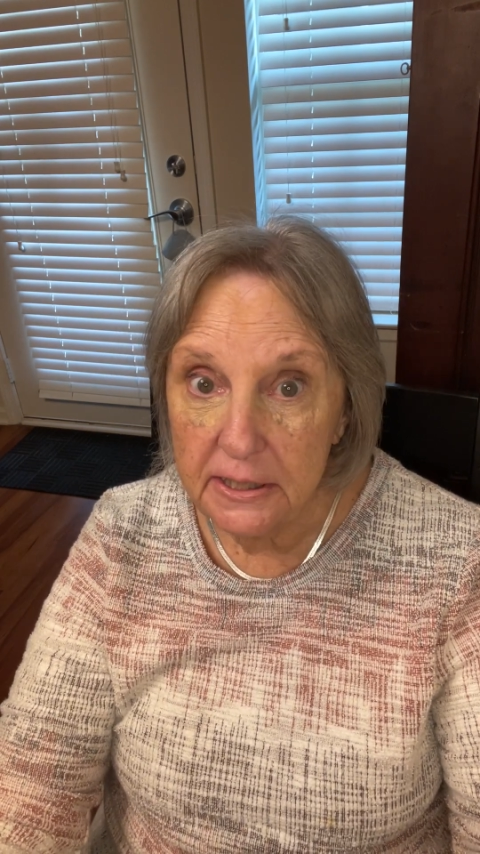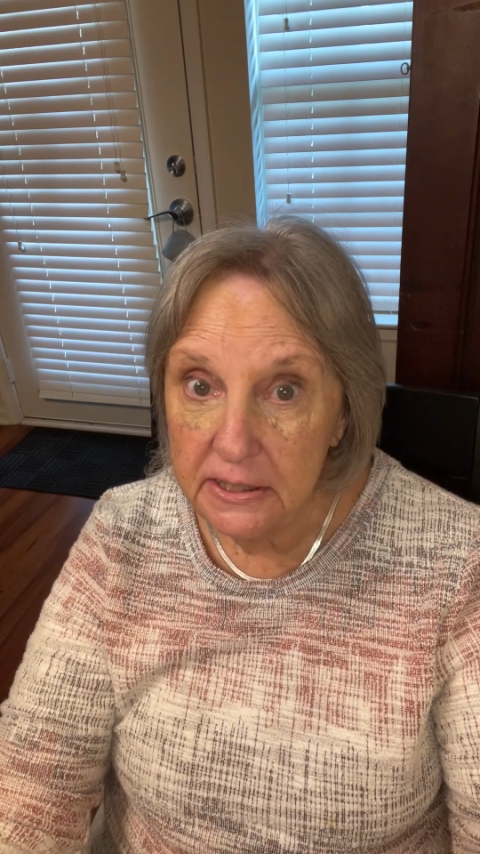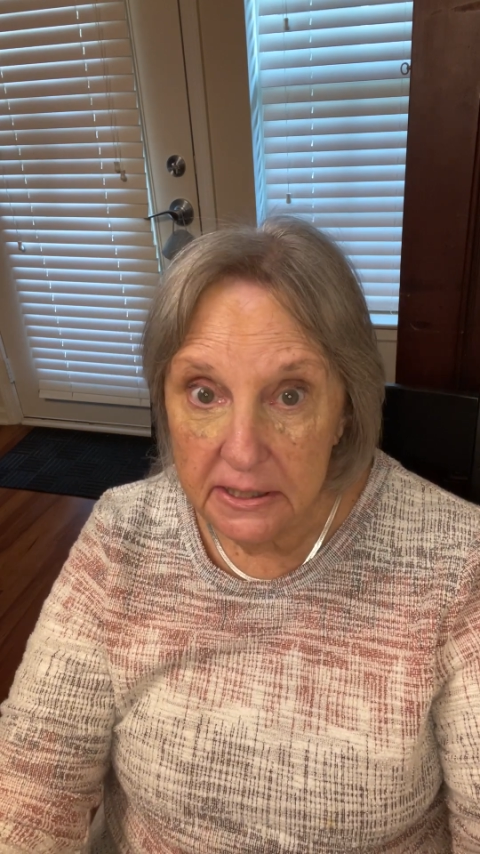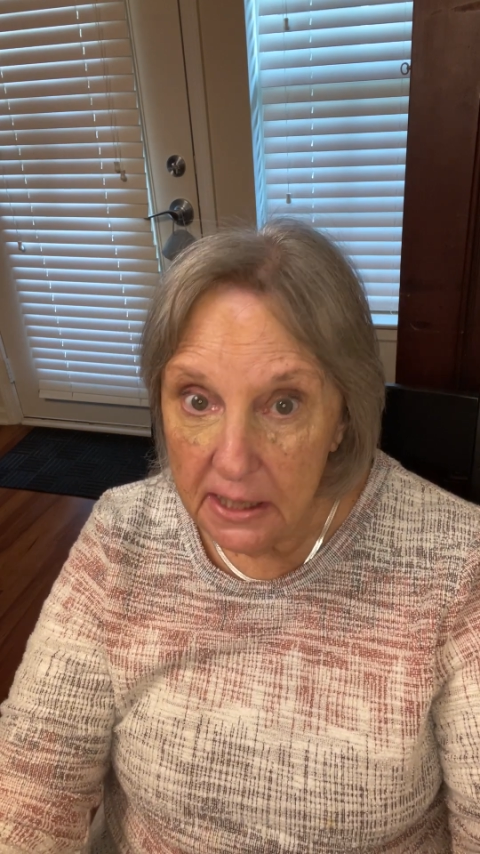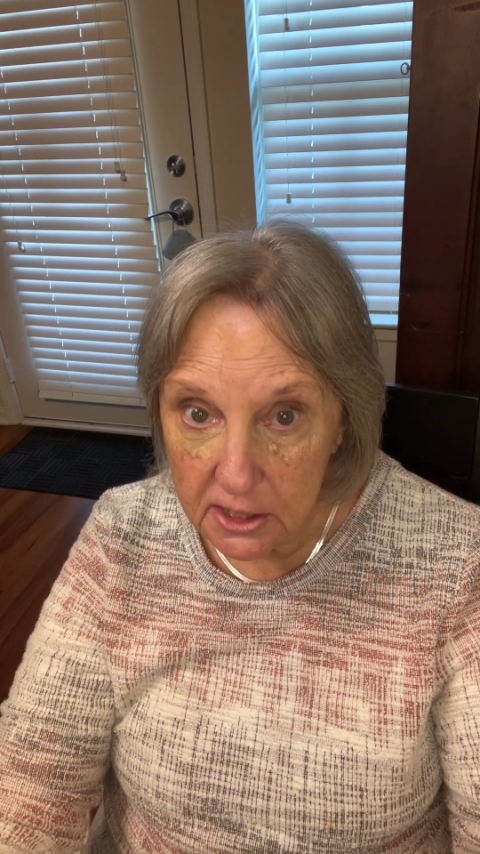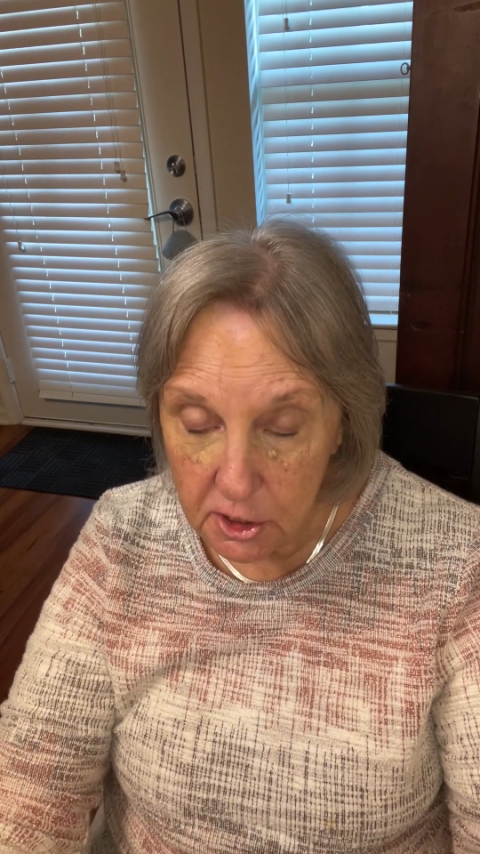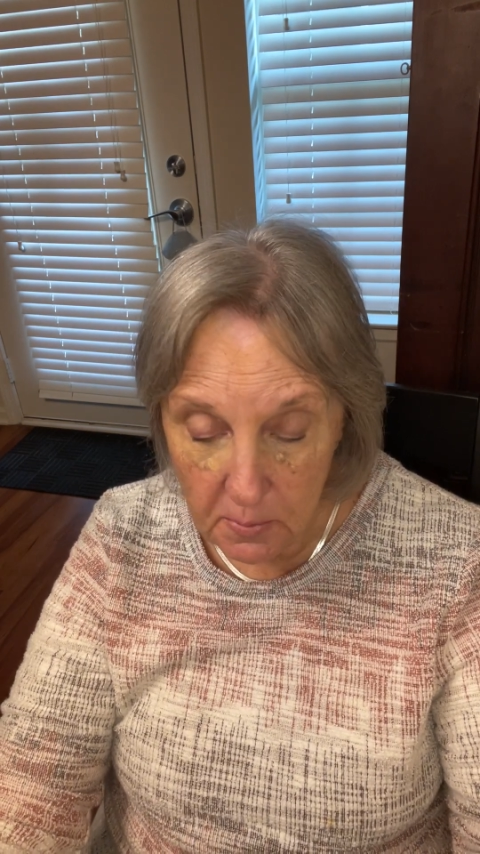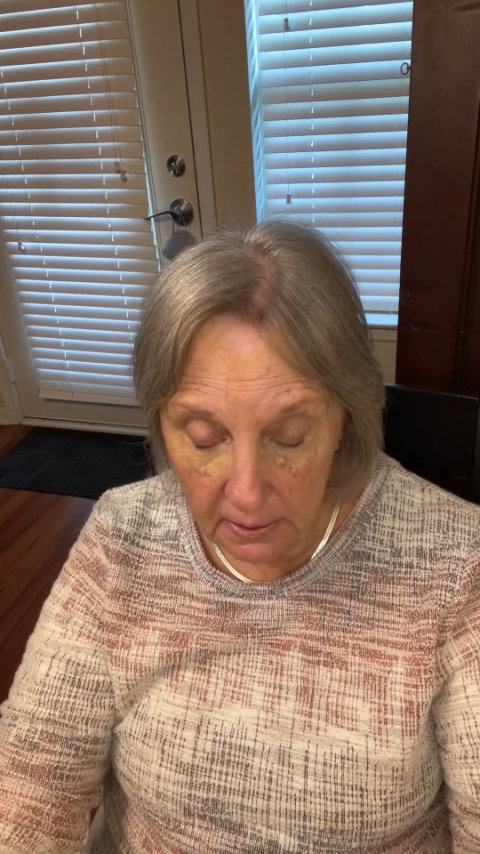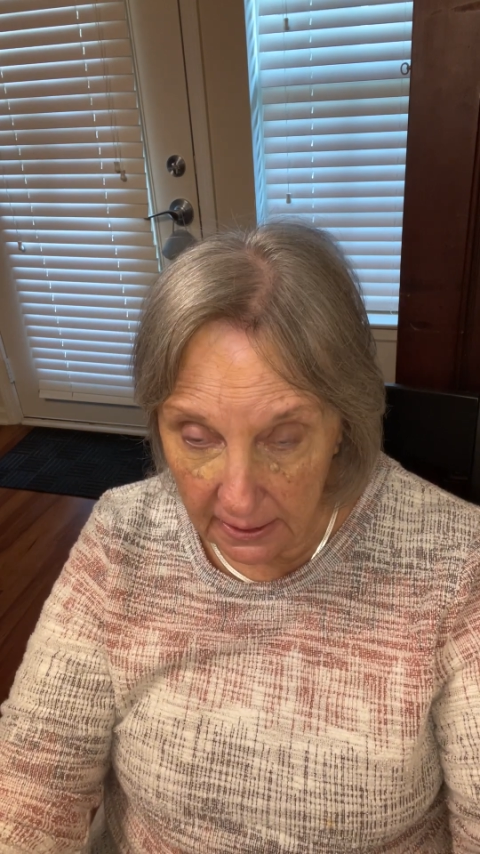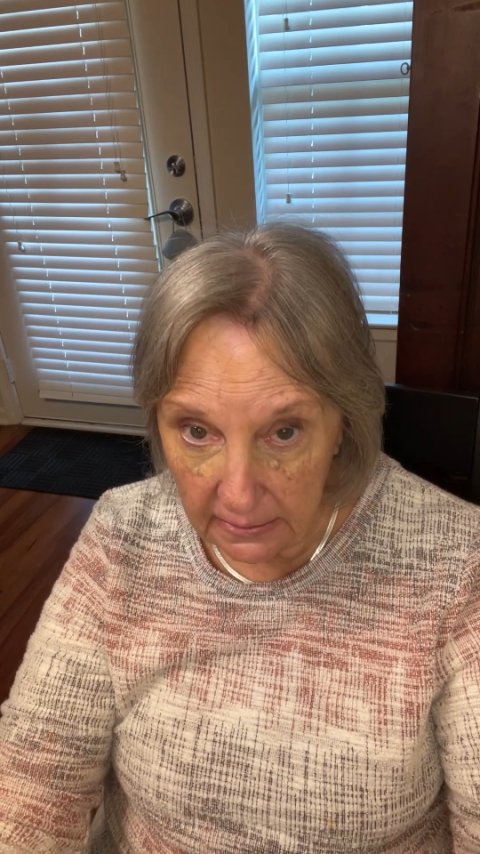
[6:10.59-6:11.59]
did not
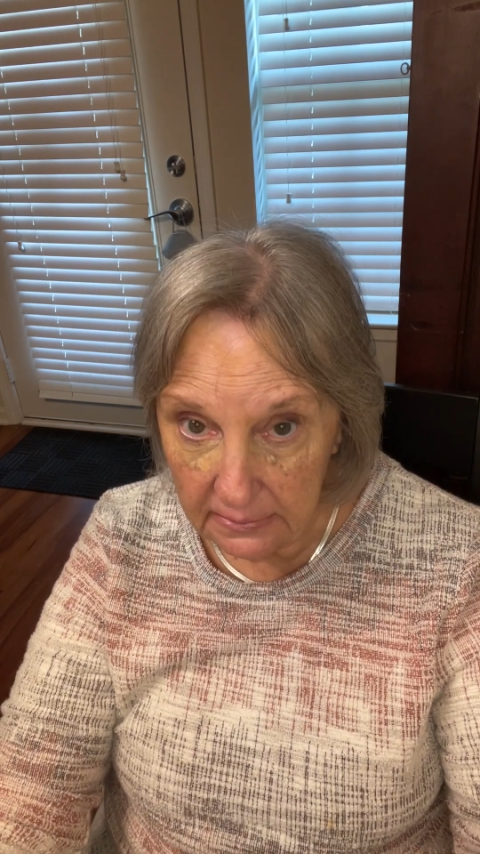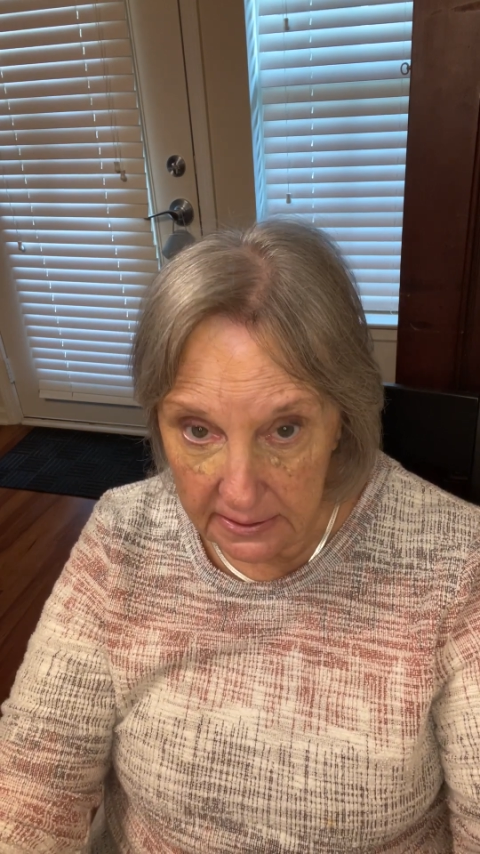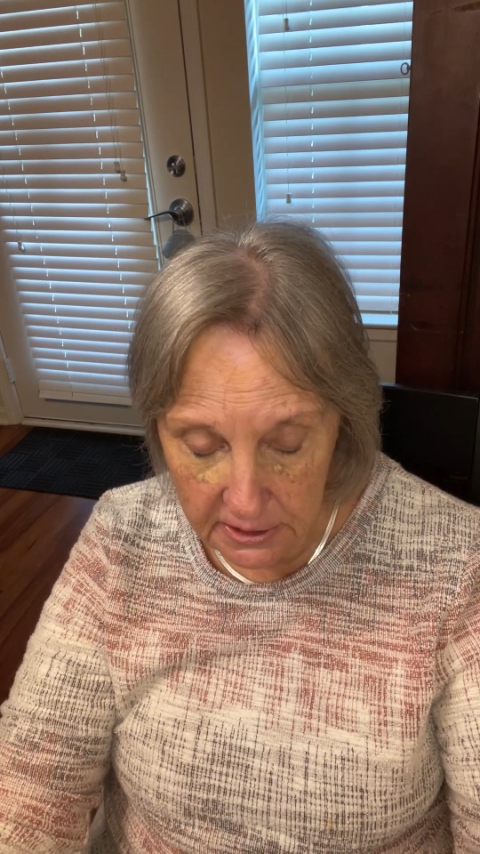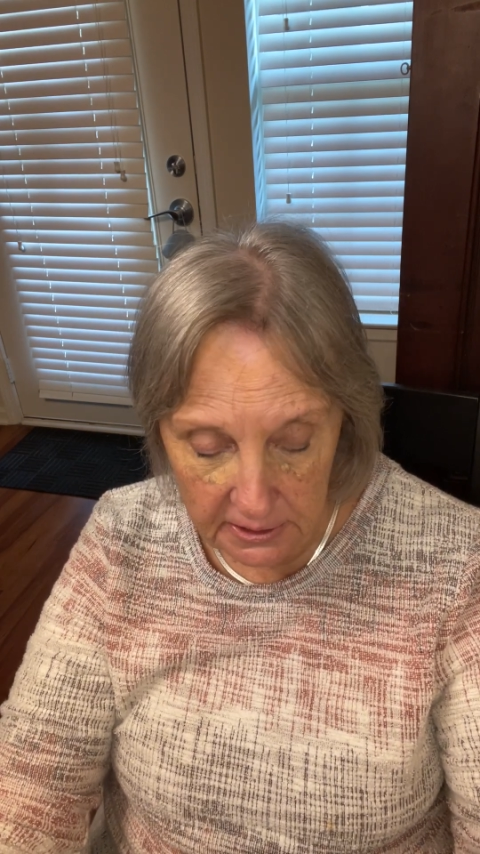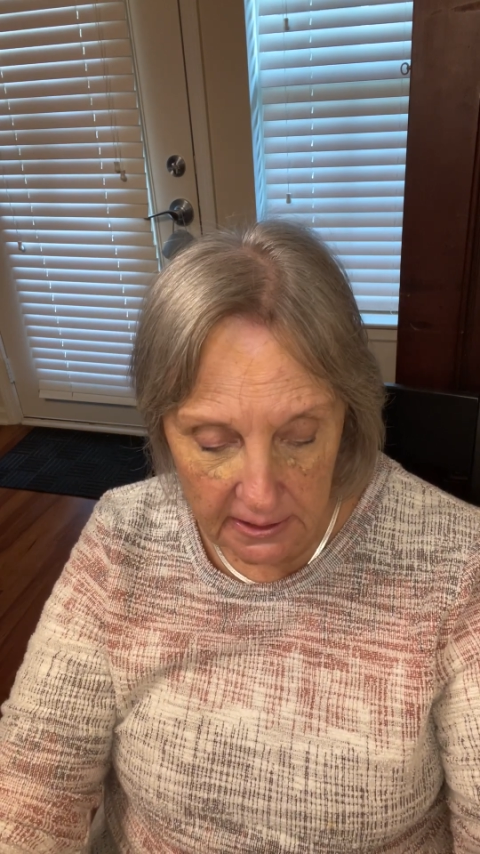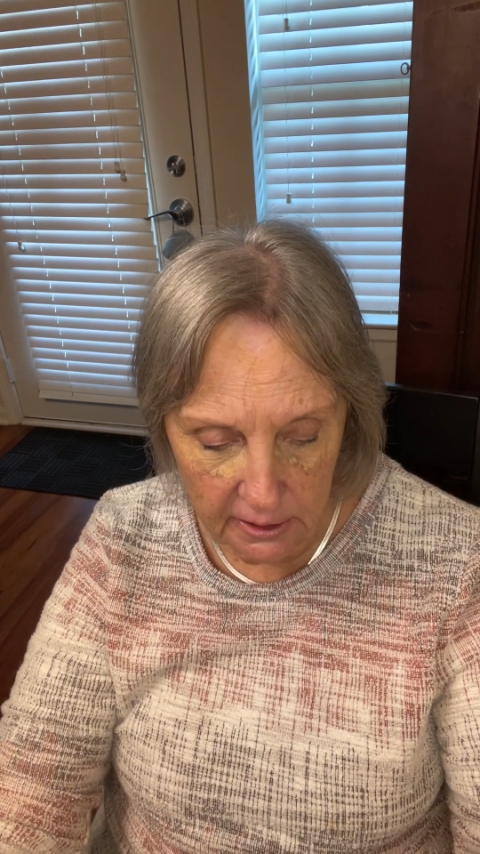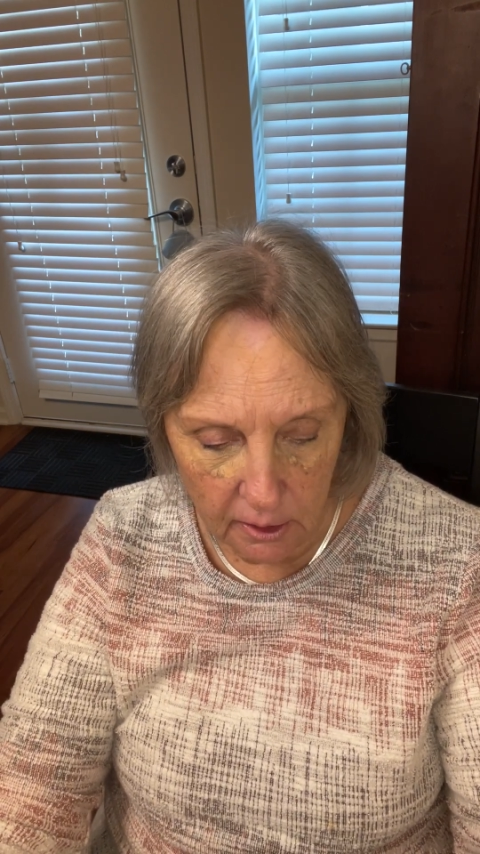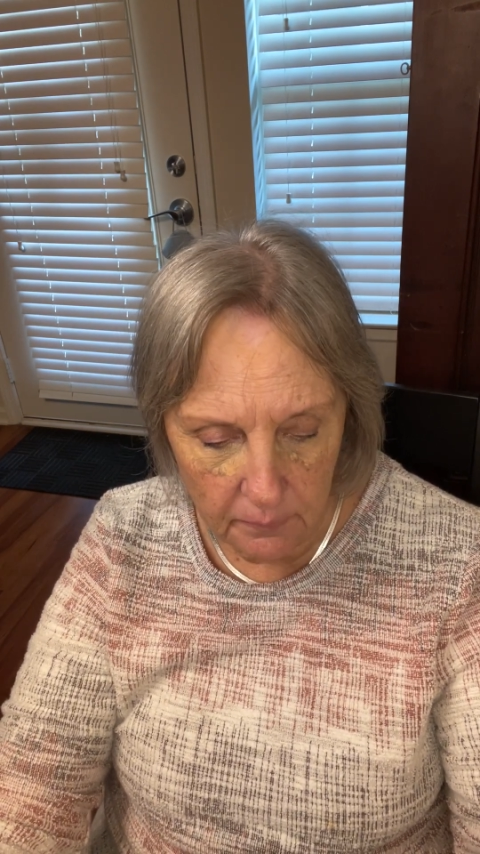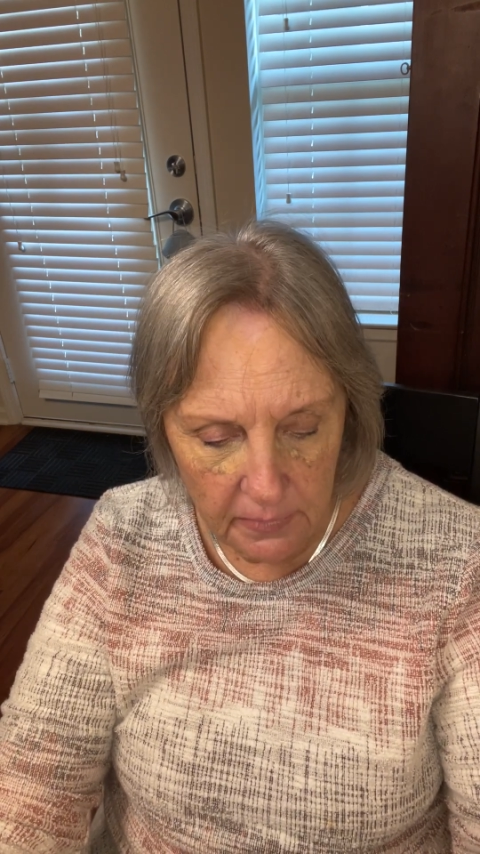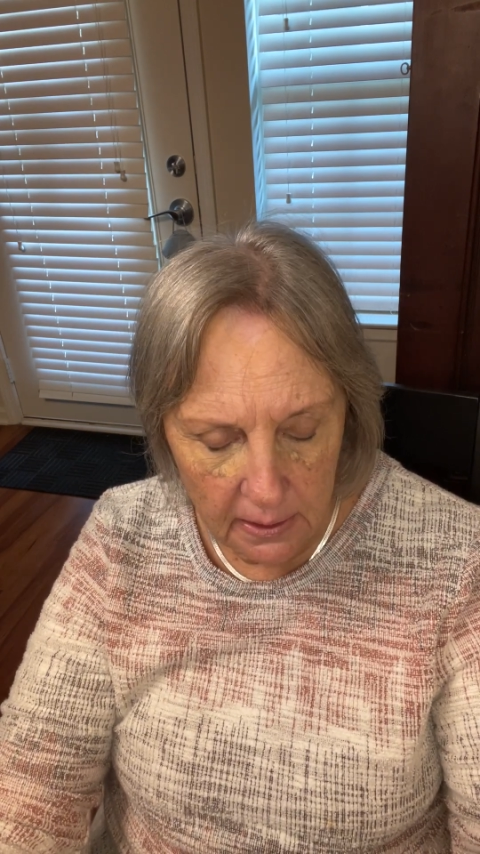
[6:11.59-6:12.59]
smell like London here.